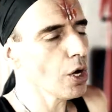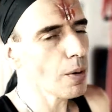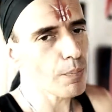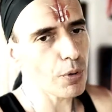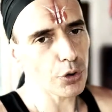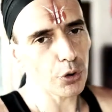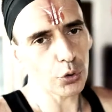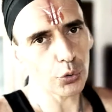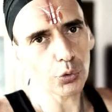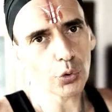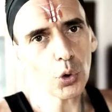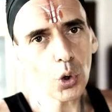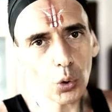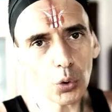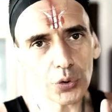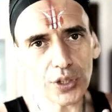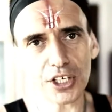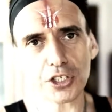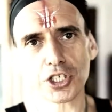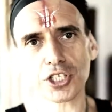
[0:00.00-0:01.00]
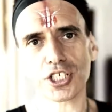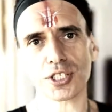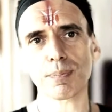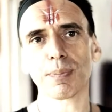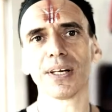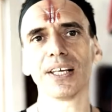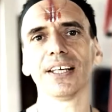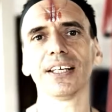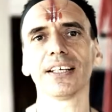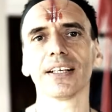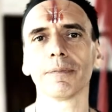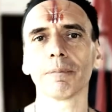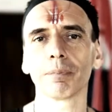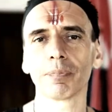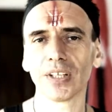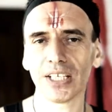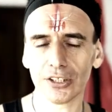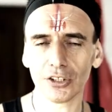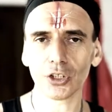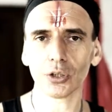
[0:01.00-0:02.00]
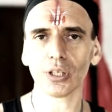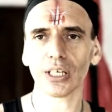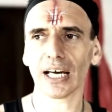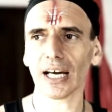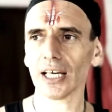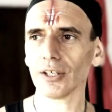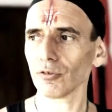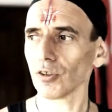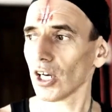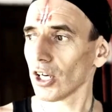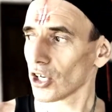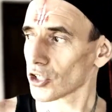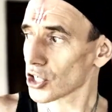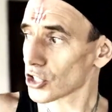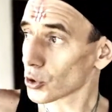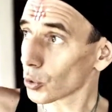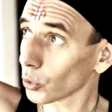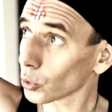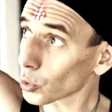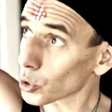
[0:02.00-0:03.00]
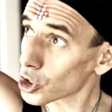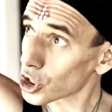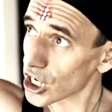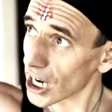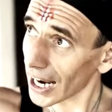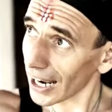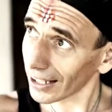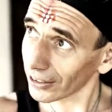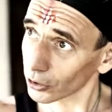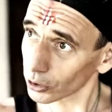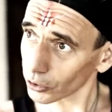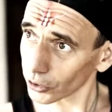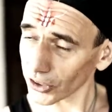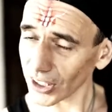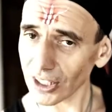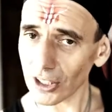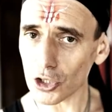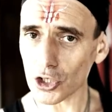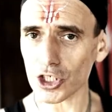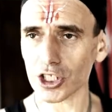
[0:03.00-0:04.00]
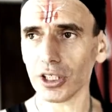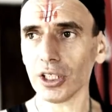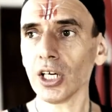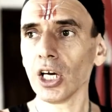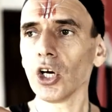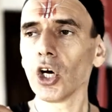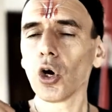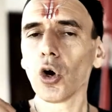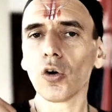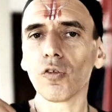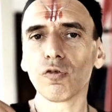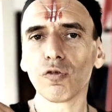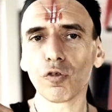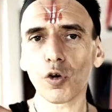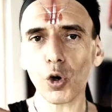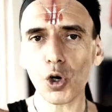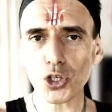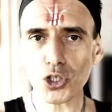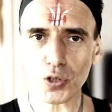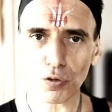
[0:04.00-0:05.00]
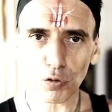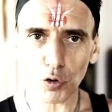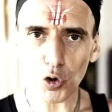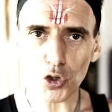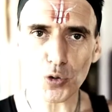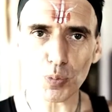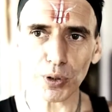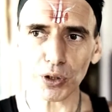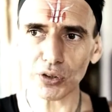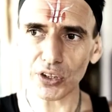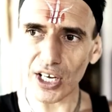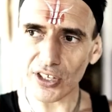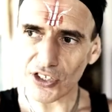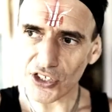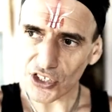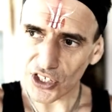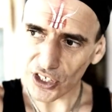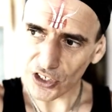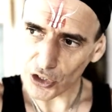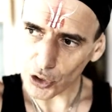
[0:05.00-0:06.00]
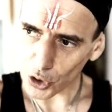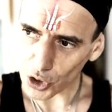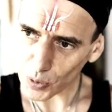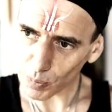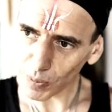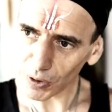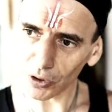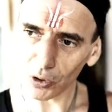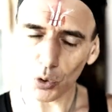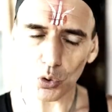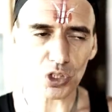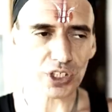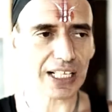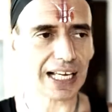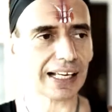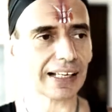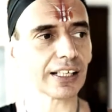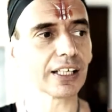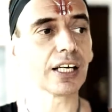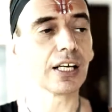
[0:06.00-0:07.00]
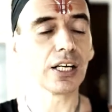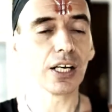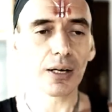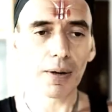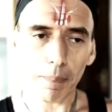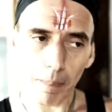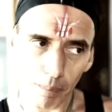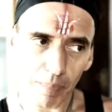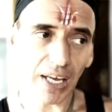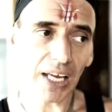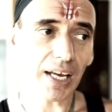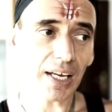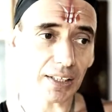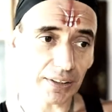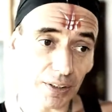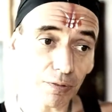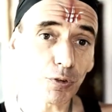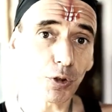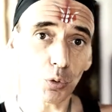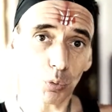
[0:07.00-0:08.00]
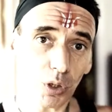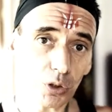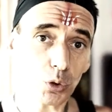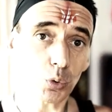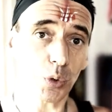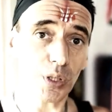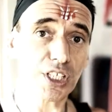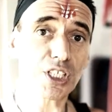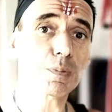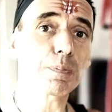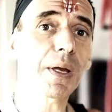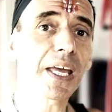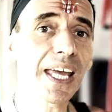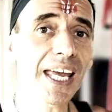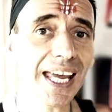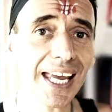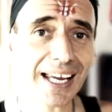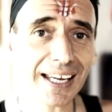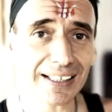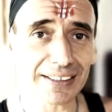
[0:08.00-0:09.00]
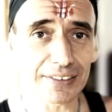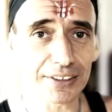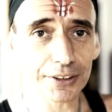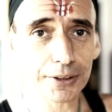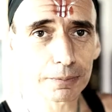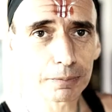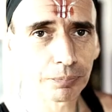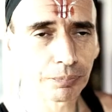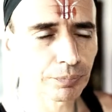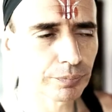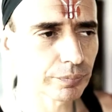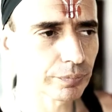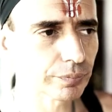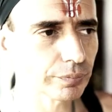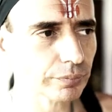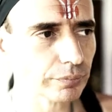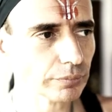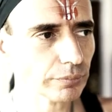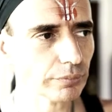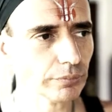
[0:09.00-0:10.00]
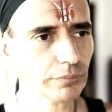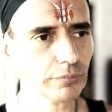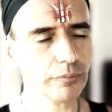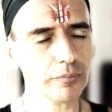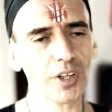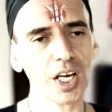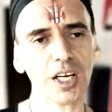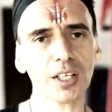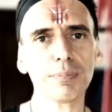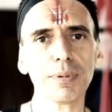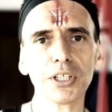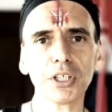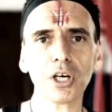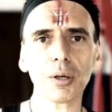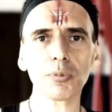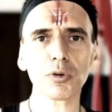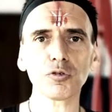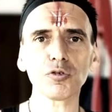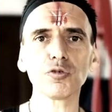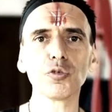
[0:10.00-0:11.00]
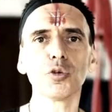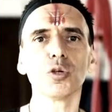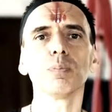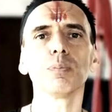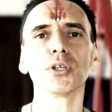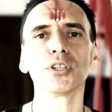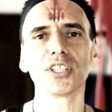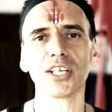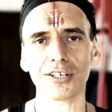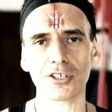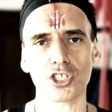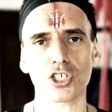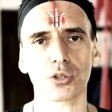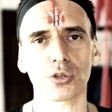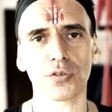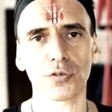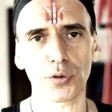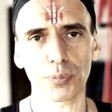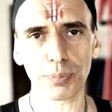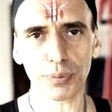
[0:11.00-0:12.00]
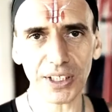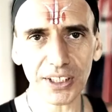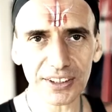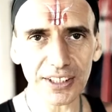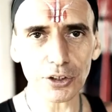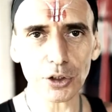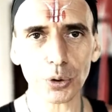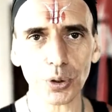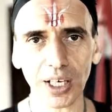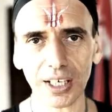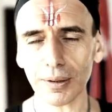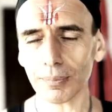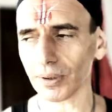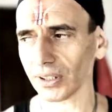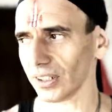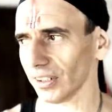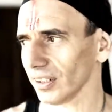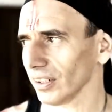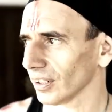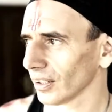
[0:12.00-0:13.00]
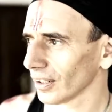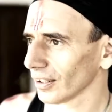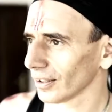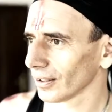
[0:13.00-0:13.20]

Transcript: But the role that she's playing in your life, she's going to channel an energy, a voice of your spirit that says, your spirit goes like, man, if you want to expand and become the full potential of the being that you can be,